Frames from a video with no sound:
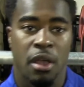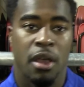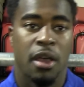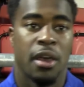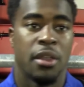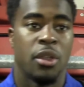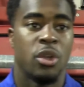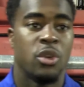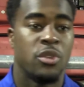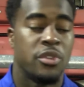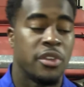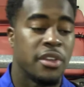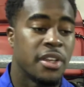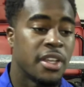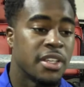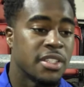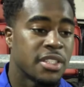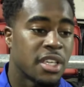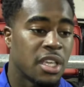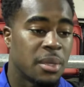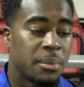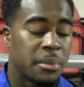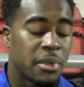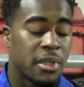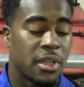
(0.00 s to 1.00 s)
and hopefully next
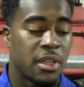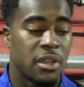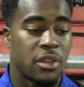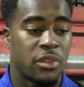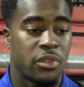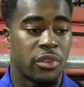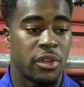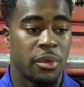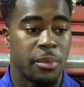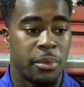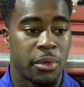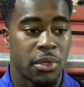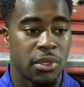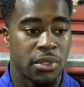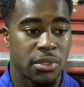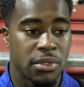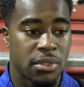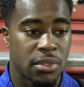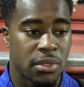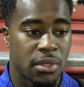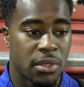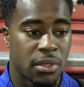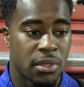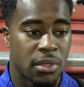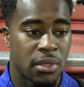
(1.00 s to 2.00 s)
game we get the three points.
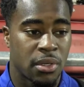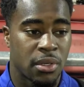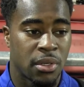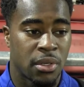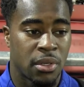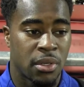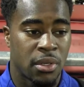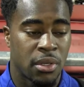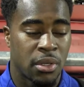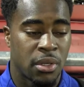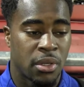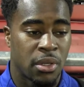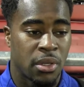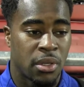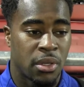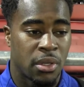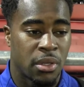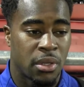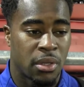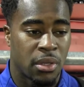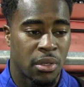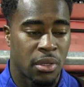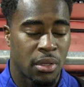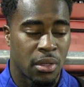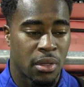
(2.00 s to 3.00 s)
Brilliant.
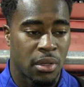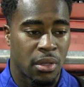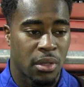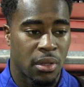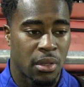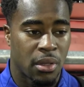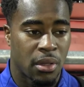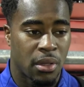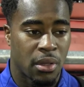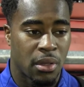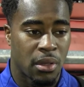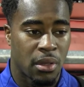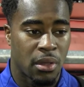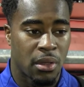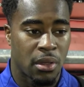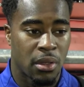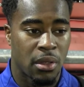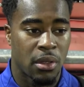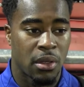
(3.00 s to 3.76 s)
Obviously, on a personal note,